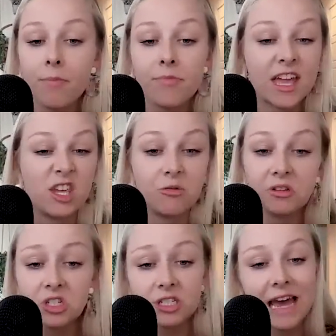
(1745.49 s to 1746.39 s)
that you
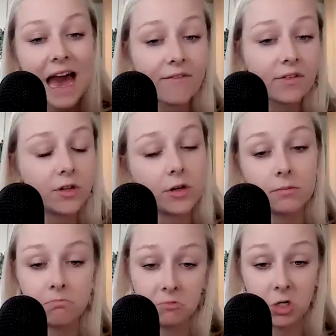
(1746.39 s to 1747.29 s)
can just have in
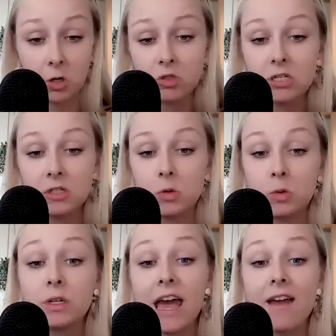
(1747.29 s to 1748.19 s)
your coaching
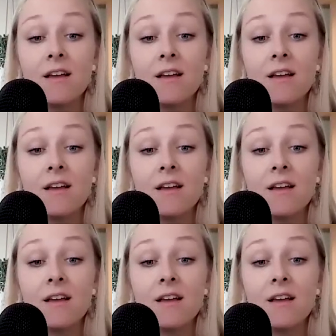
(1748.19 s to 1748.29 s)
toolkit.